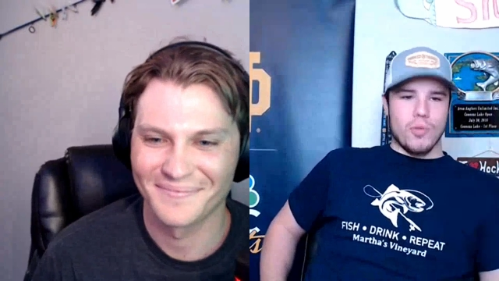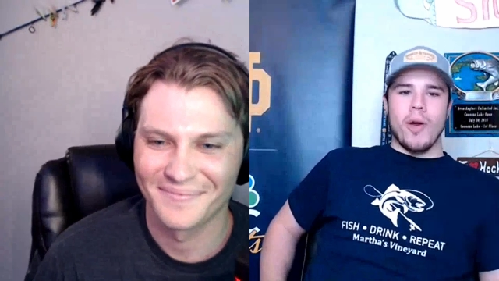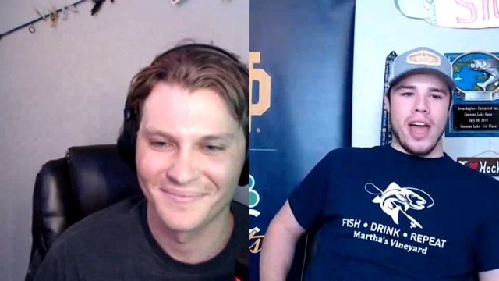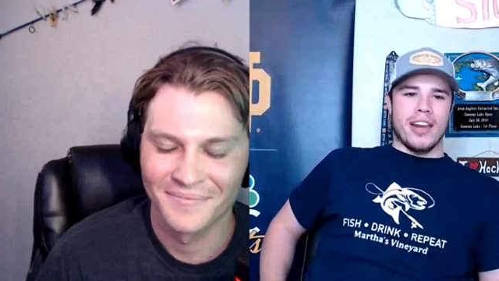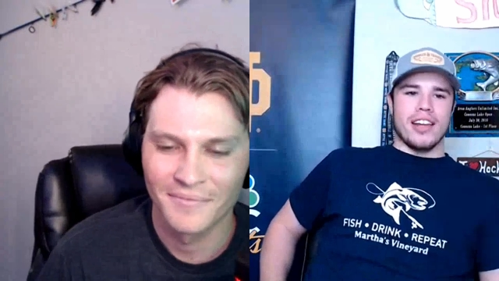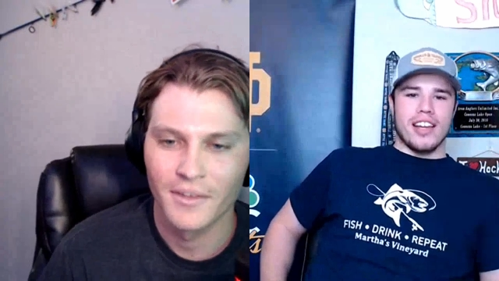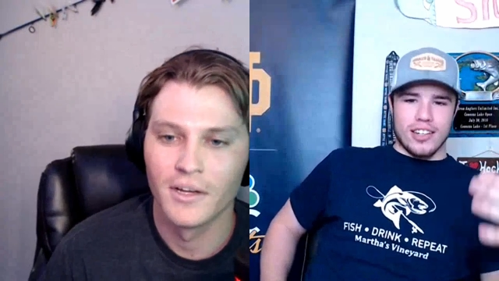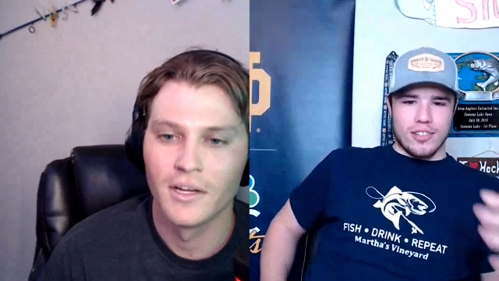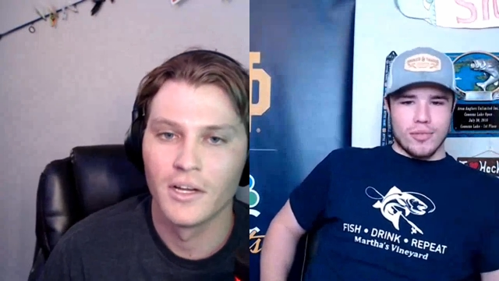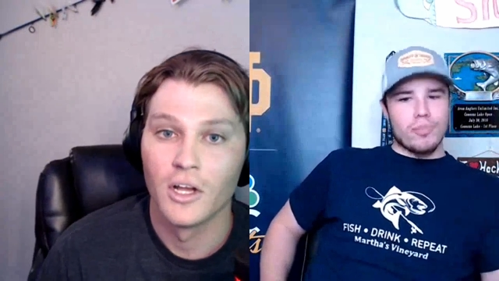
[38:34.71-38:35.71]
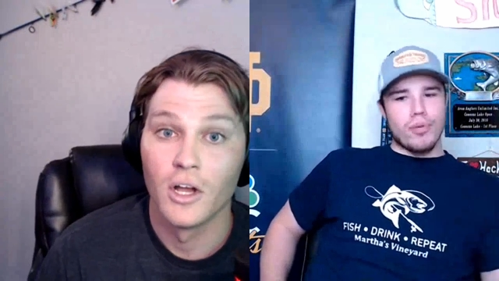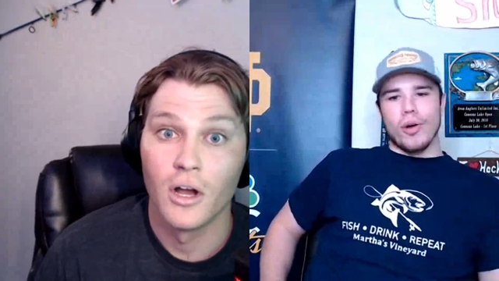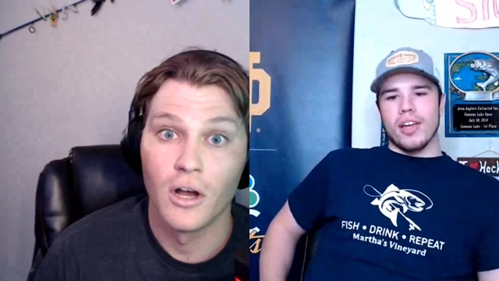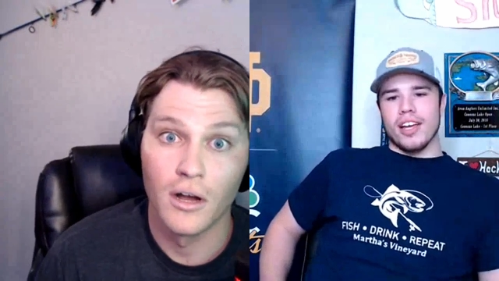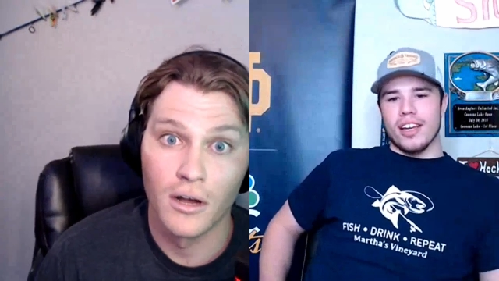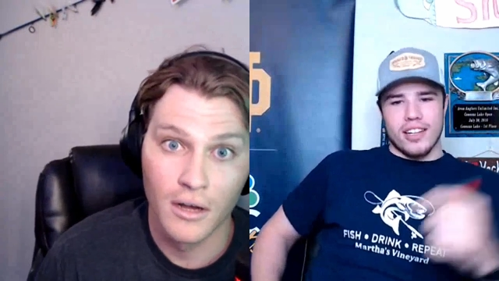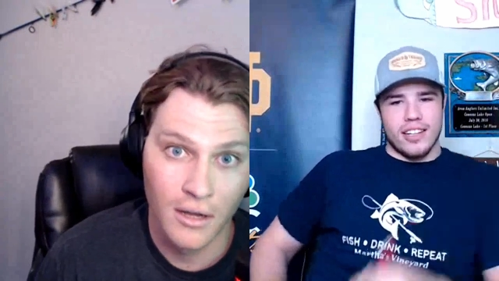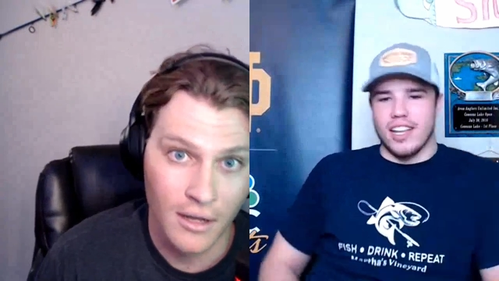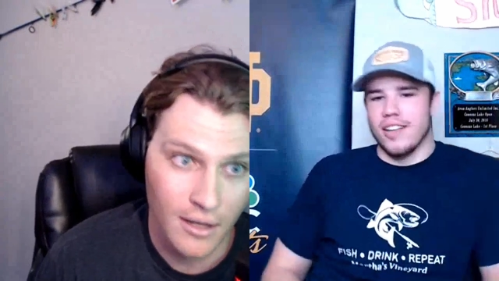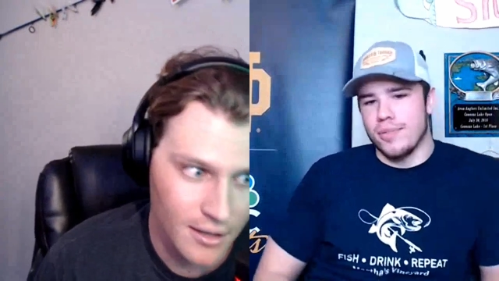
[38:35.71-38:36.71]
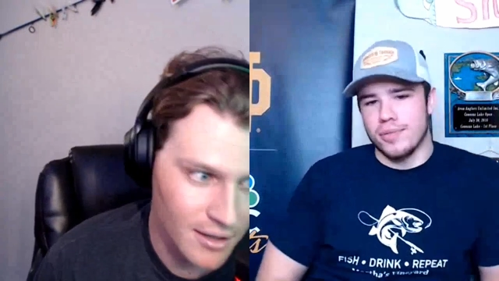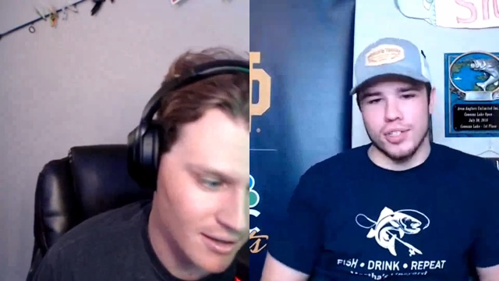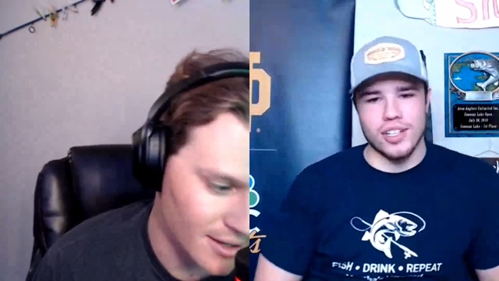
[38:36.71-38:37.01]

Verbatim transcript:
Speaker 1: from getting wet and broken, uh-huh. and